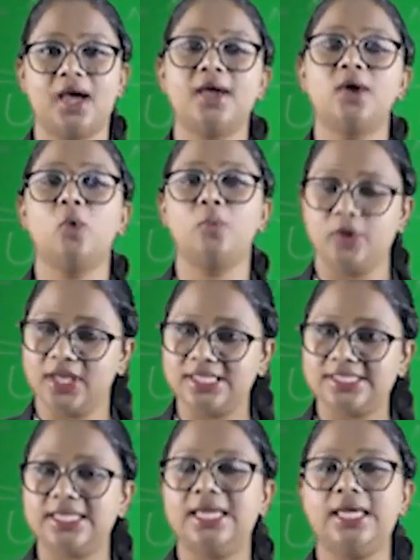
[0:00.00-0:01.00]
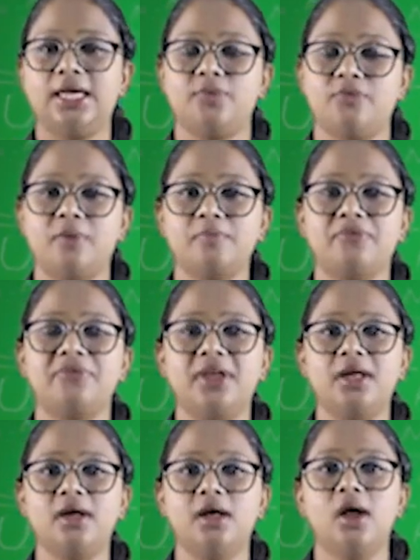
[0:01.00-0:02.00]
I hope you can see it from the
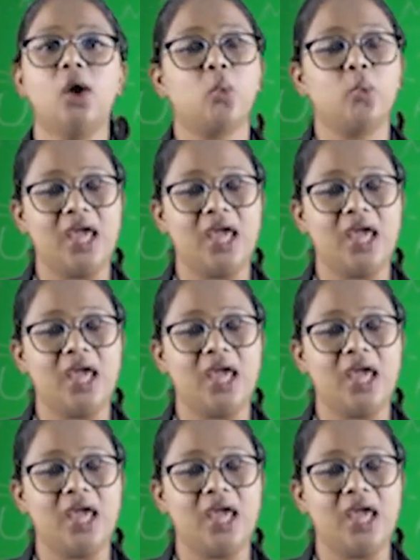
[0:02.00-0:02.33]
figure.